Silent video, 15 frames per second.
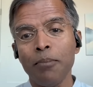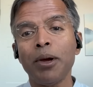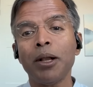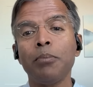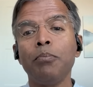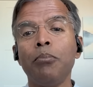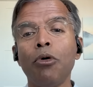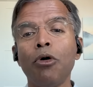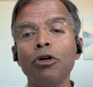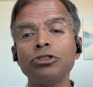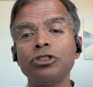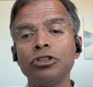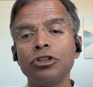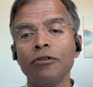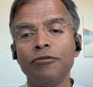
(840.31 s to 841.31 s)
but
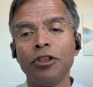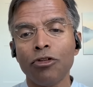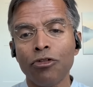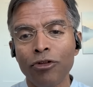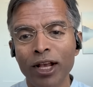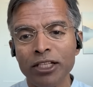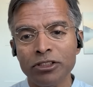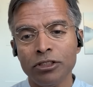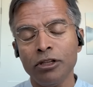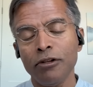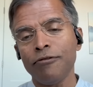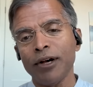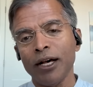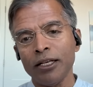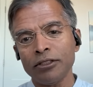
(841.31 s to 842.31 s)
most of the rest
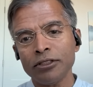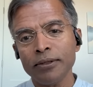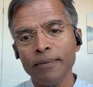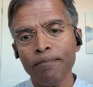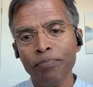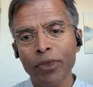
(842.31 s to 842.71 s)
of us,